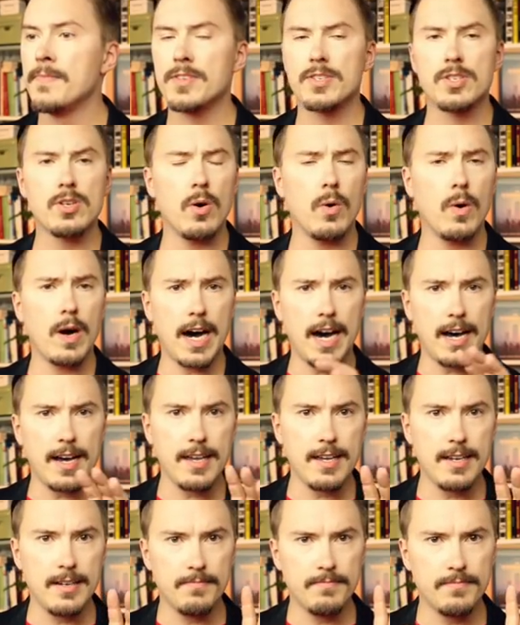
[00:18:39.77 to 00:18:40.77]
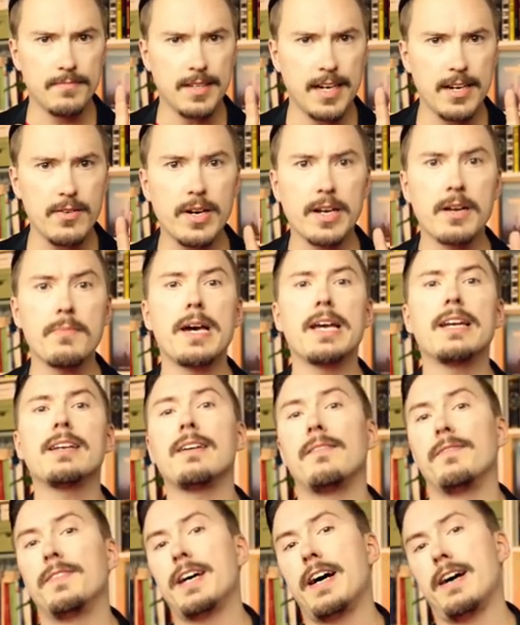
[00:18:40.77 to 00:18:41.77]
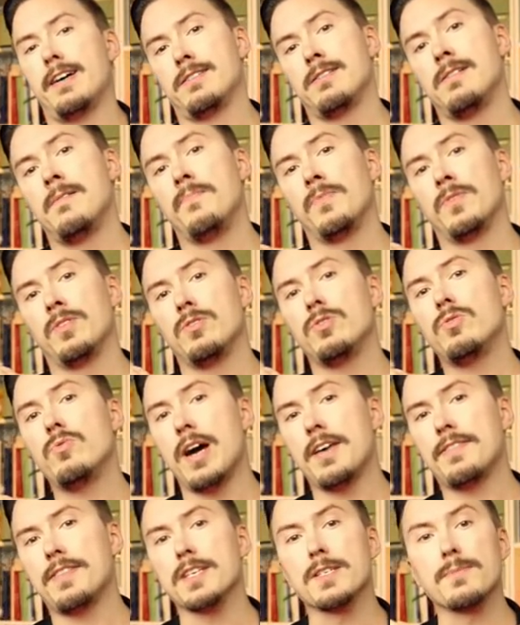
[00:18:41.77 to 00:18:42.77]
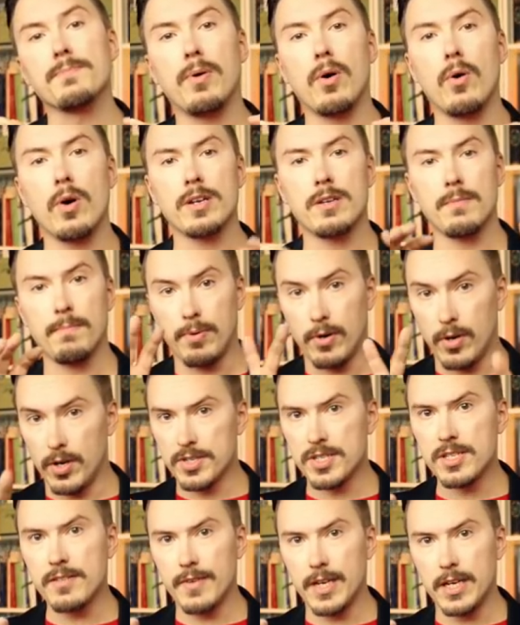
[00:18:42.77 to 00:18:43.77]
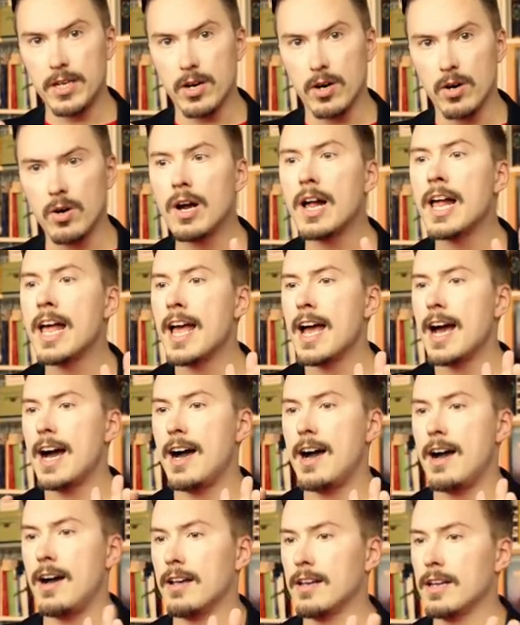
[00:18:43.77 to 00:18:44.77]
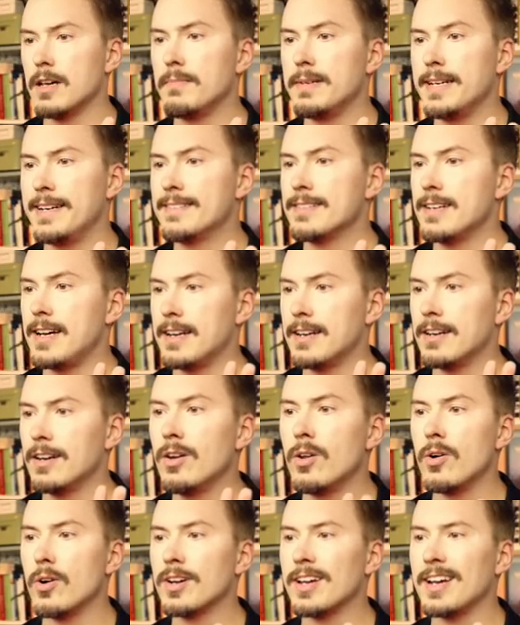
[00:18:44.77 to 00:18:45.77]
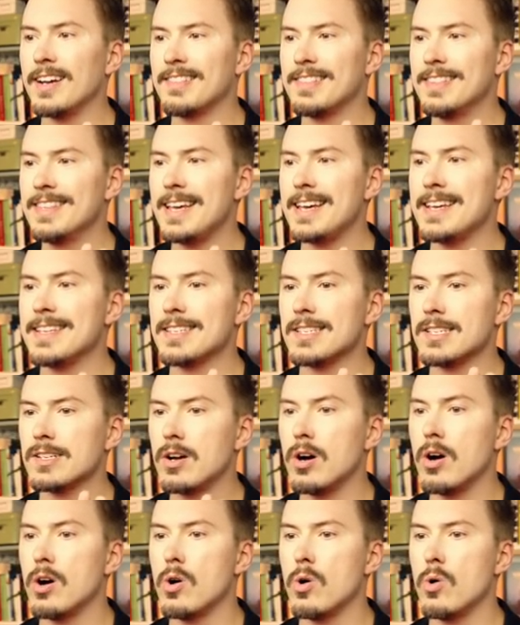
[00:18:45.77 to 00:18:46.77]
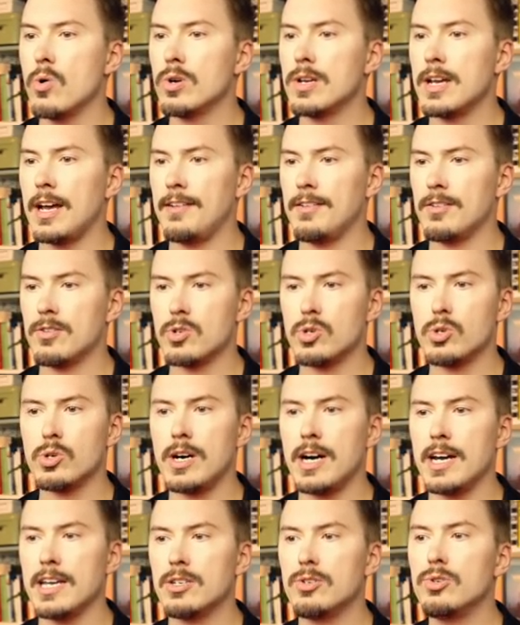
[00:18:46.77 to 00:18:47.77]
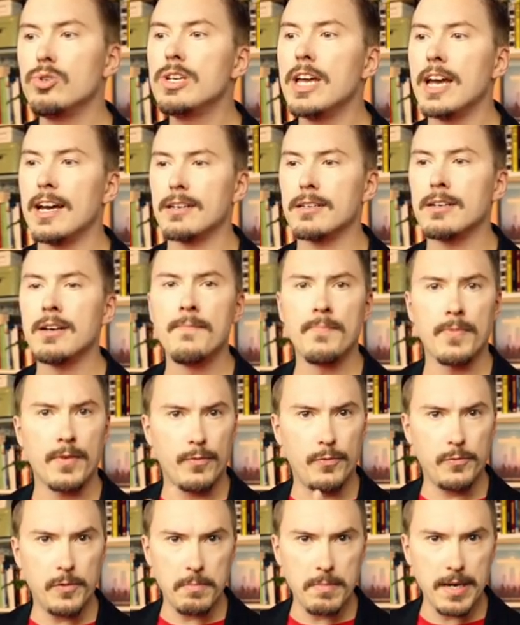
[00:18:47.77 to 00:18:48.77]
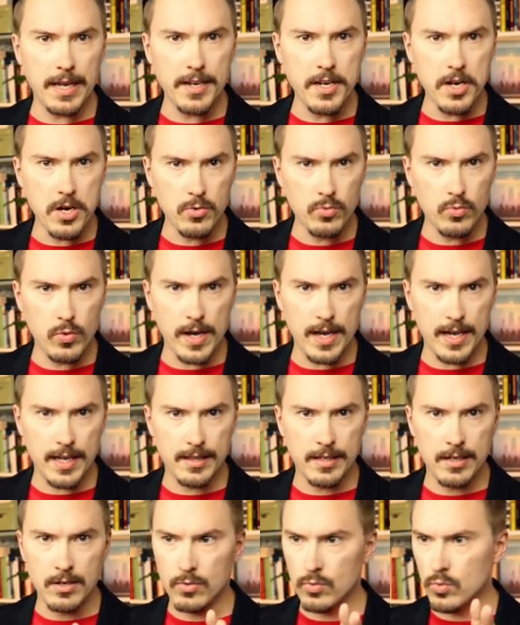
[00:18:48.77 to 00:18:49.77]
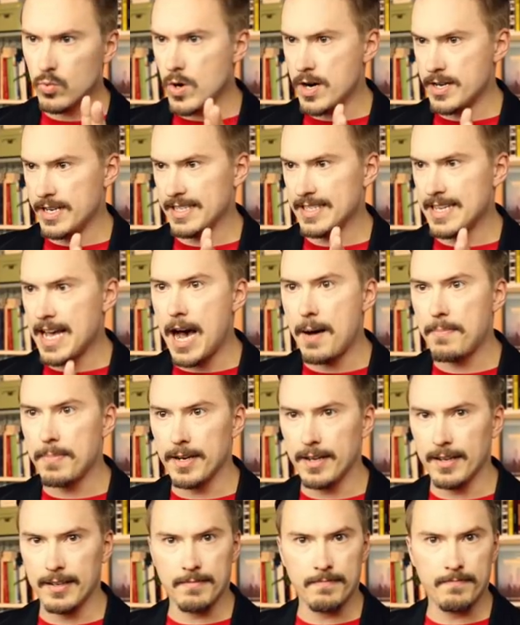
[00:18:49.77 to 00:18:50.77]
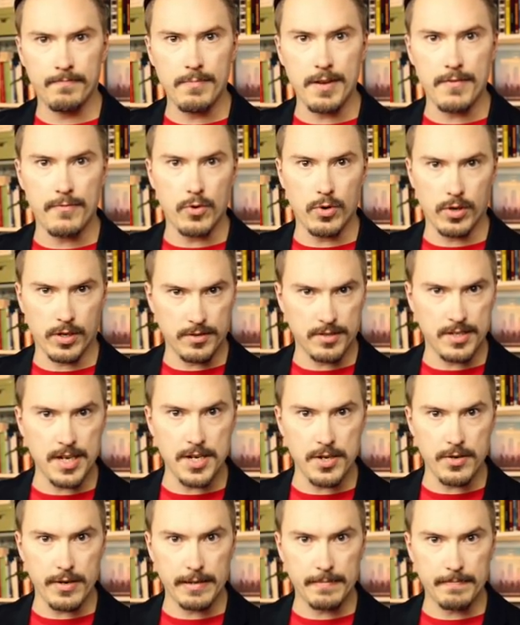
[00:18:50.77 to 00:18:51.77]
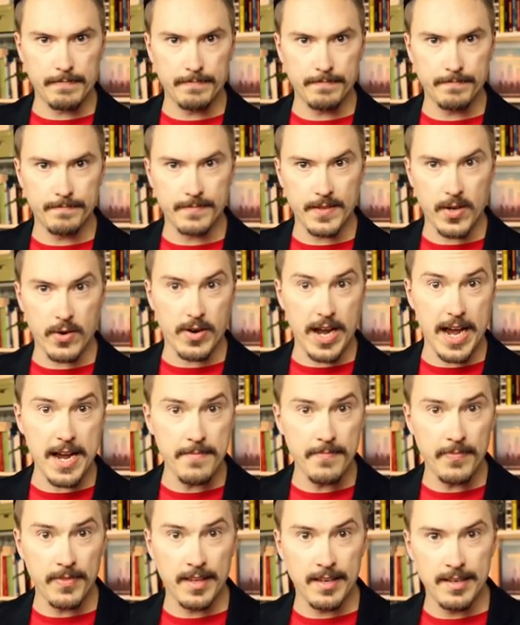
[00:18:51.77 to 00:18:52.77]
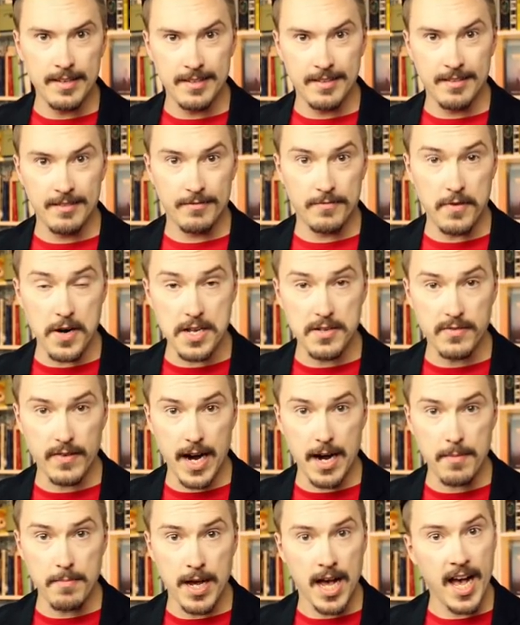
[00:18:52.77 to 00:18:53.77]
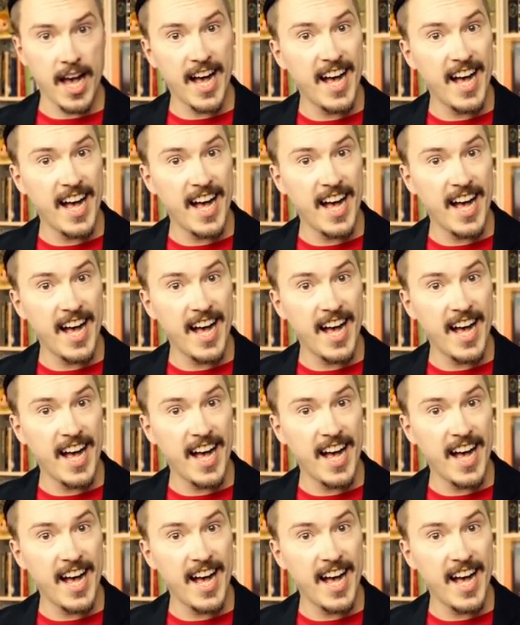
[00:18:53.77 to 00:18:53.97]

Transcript: So I recommend that you at this point pause the video a little bit and look at this code and try to get familiar with what is happening before continuing. Okay? Freeze frame.